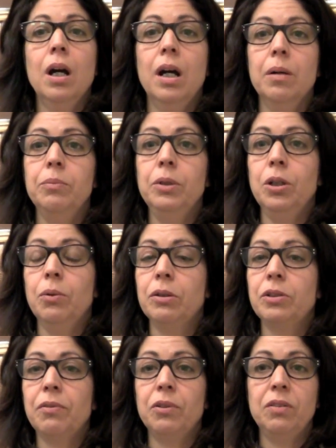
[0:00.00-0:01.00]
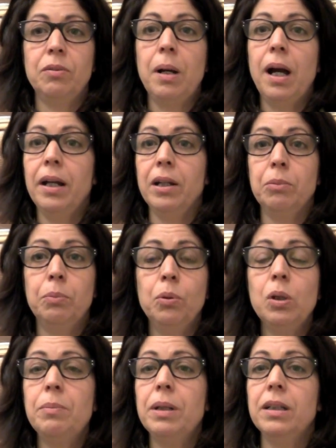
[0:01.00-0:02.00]
um, you know are suffering from high
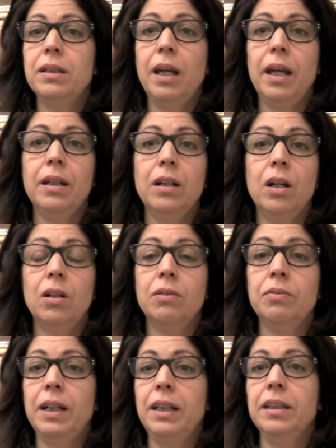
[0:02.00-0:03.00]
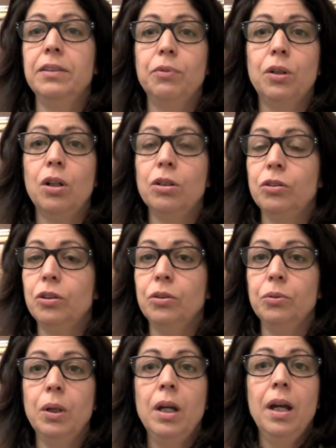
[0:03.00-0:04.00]
unemployment and are finding it difficult
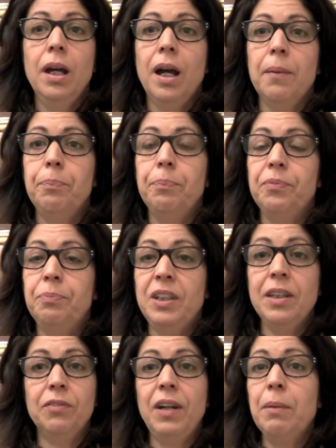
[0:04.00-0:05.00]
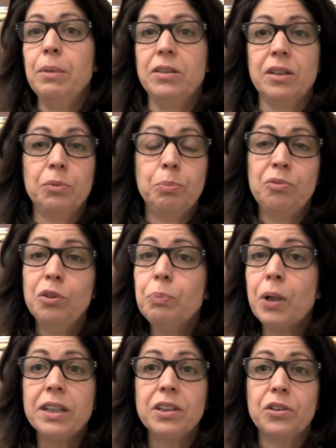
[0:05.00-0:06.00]
to. Uh, feed their families because
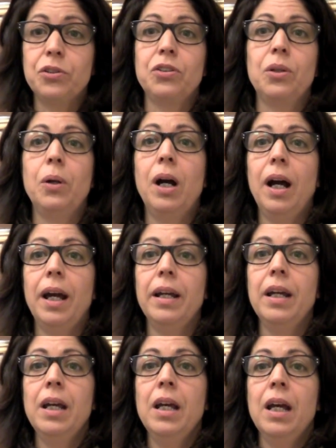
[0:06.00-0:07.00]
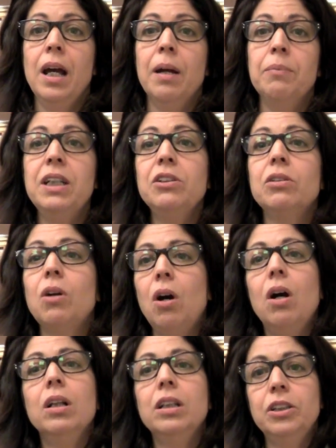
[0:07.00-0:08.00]
food prices are so high. Um, these are
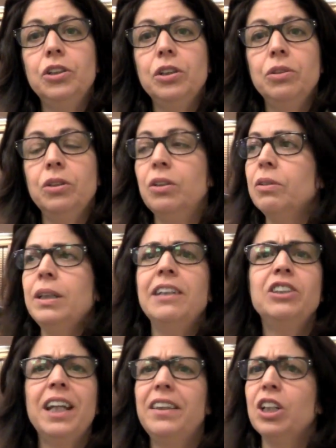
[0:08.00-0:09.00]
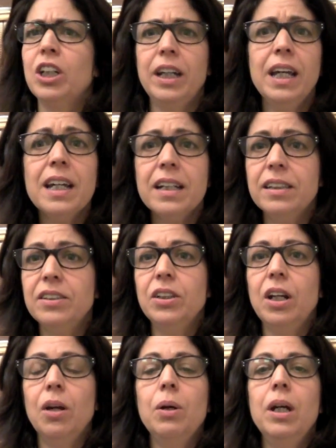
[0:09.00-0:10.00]
all issues, you know, educate their kids,
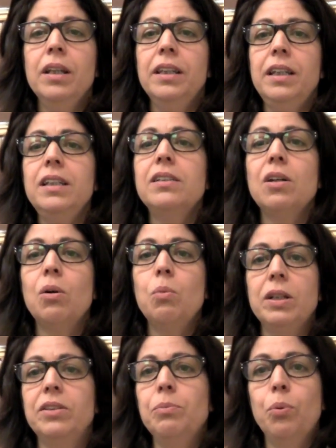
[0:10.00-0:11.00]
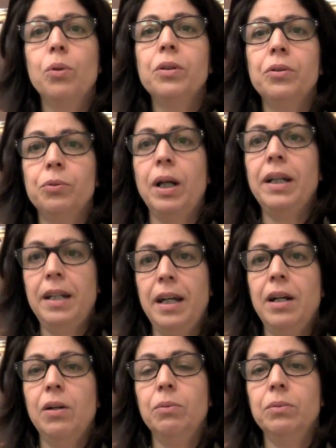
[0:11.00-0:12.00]
you know. These are what's important right
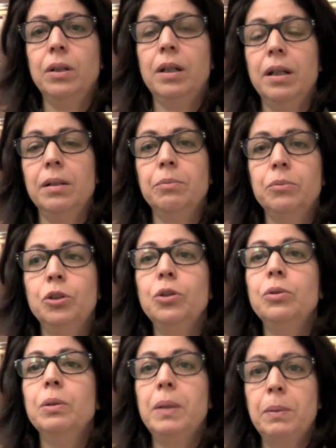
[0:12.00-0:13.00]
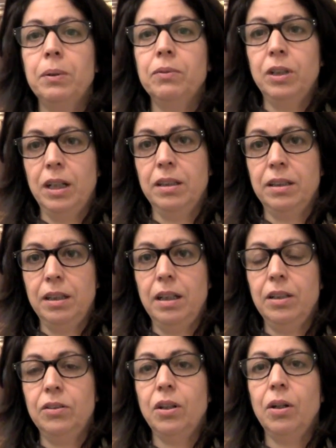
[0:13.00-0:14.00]
now um, to the people of
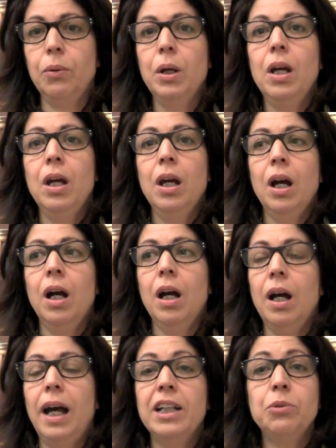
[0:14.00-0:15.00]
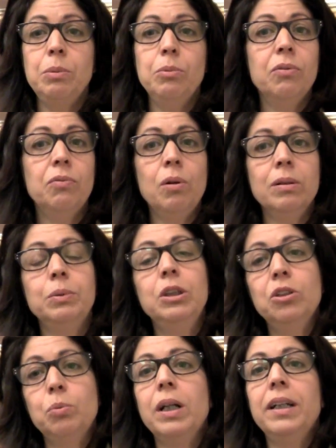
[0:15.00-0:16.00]
Tennessee. So uh, as we move forward, we
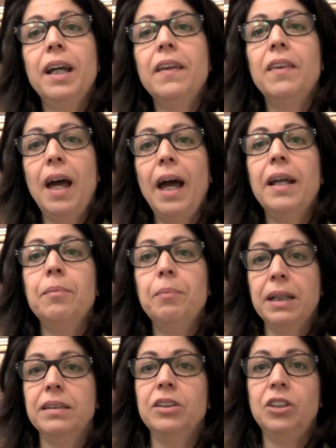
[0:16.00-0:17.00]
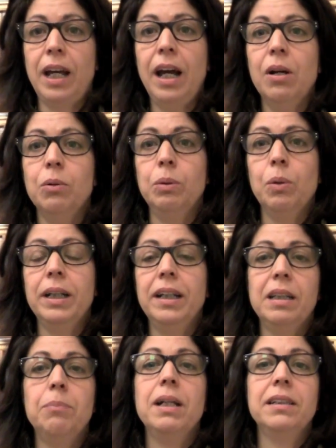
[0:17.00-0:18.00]
just want to get that message out. We want to
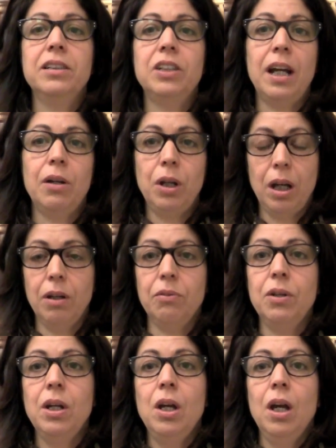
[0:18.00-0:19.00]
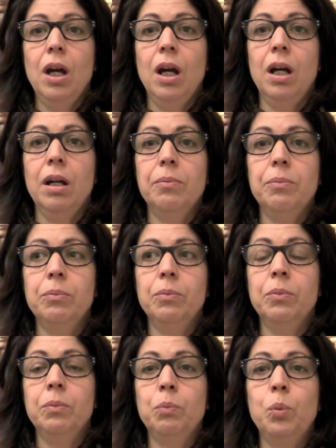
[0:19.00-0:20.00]
get the message out of um,
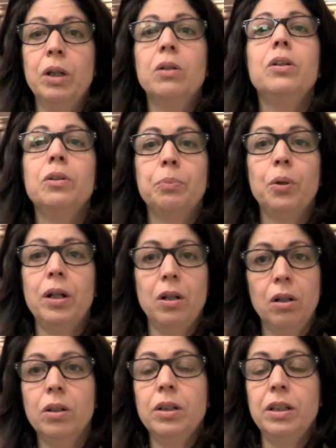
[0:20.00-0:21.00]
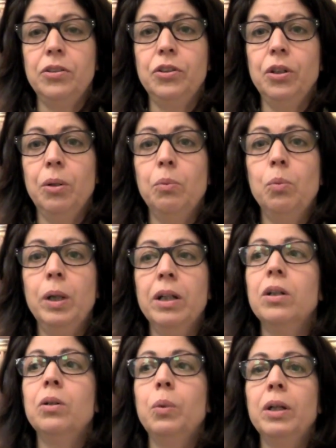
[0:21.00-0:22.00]
where are your priorities? You know,
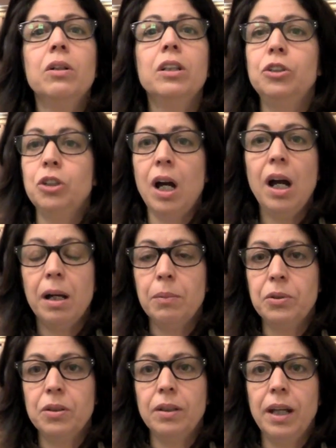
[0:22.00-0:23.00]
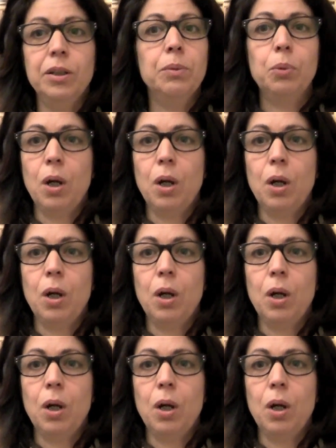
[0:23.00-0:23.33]
where where are the jobs that you